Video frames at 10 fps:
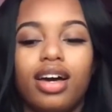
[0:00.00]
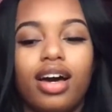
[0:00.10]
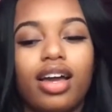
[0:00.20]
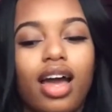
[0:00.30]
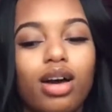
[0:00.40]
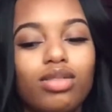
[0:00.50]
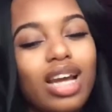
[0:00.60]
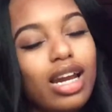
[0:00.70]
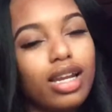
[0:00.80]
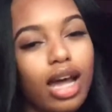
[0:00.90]
hung out,
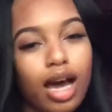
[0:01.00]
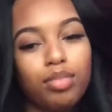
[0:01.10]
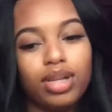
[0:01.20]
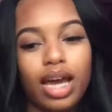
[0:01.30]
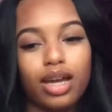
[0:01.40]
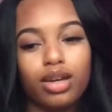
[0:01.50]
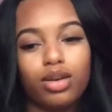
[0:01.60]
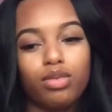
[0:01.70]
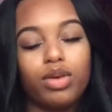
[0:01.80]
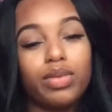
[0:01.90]
not a lot, but like
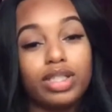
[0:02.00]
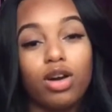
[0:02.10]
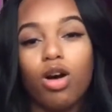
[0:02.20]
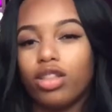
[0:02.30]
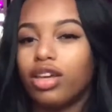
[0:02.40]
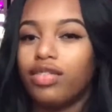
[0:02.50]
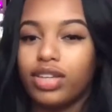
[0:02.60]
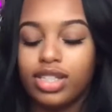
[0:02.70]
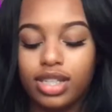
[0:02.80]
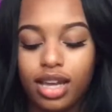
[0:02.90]
we went to all the
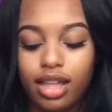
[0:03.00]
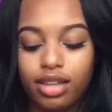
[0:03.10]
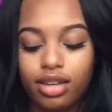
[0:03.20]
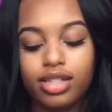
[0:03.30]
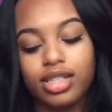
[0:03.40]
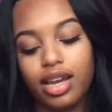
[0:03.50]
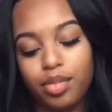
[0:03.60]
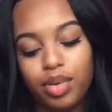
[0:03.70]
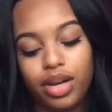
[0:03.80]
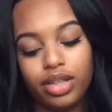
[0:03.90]
events together, because like
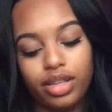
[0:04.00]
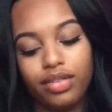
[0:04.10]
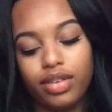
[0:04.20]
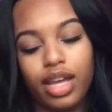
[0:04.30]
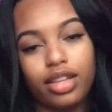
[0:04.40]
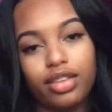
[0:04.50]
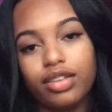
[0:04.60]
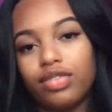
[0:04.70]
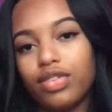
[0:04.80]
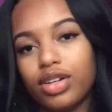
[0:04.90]
apparently for like
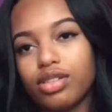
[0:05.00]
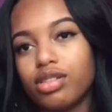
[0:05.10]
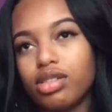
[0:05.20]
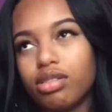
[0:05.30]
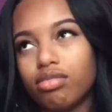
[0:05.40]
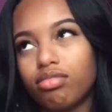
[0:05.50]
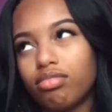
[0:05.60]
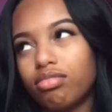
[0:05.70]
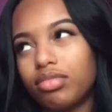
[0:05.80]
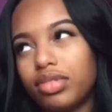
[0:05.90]
the first
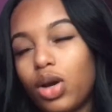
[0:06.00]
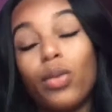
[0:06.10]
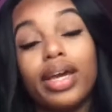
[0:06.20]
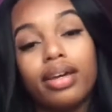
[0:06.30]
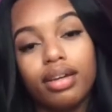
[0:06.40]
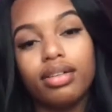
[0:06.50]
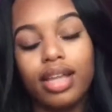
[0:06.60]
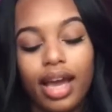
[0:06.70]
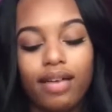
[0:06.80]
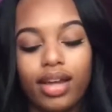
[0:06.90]
week
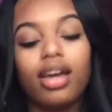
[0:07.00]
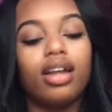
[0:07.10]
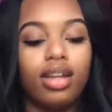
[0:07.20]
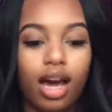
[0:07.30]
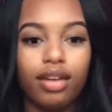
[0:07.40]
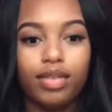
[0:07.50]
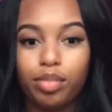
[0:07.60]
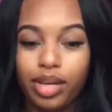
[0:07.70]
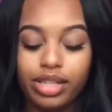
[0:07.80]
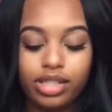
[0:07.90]
they have like a lot of
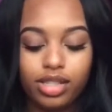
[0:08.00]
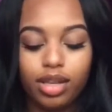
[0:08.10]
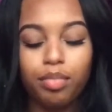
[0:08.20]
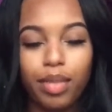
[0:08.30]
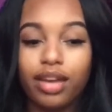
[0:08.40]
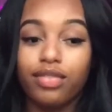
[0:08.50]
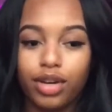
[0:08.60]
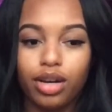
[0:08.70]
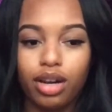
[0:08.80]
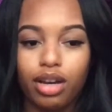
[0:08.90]
events meant
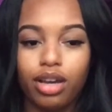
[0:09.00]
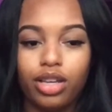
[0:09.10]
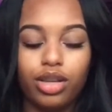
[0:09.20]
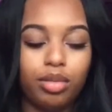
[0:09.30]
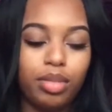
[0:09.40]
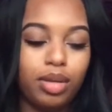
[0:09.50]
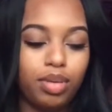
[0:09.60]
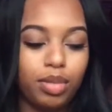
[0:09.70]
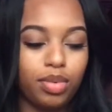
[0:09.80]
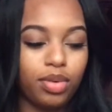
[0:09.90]
for you to meet
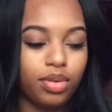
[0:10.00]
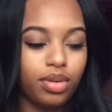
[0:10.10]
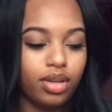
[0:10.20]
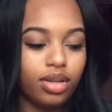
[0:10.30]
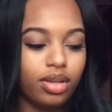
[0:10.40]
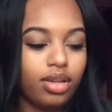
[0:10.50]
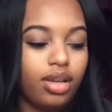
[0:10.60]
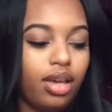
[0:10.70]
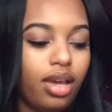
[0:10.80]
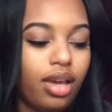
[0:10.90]
people.
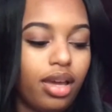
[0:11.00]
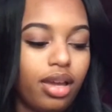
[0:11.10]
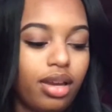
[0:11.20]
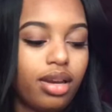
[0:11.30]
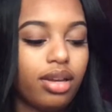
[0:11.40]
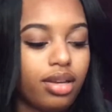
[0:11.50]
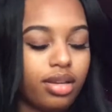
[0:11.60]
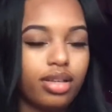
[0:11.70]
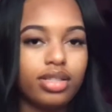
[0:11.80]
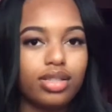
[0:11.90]
And
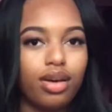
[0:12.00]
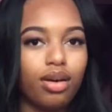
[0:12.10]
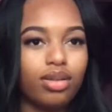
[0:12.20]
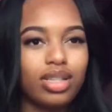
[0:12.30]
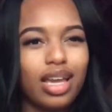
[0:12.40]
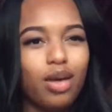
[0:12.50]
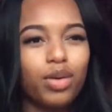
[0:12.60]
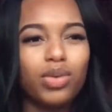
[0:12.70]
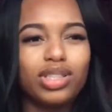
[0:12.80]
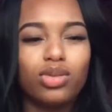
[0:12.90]
so yeah, we
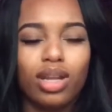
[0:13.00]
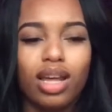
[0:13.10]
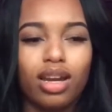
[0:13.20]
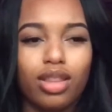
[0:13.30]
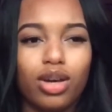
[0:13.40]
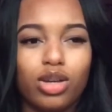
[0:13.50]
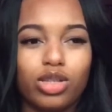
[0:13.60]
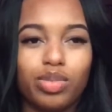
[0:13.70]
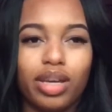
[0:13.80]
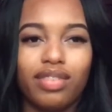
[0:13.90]
went to a lot of
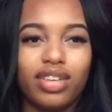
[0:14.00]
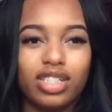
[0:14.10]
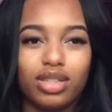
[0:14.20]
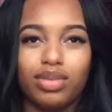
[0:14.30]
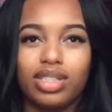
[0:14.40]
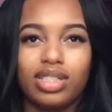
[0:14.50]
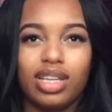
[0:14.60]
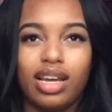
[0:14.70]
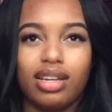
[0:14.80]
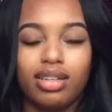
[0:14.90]
those, but eventually we just
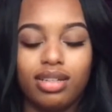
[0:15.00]
like,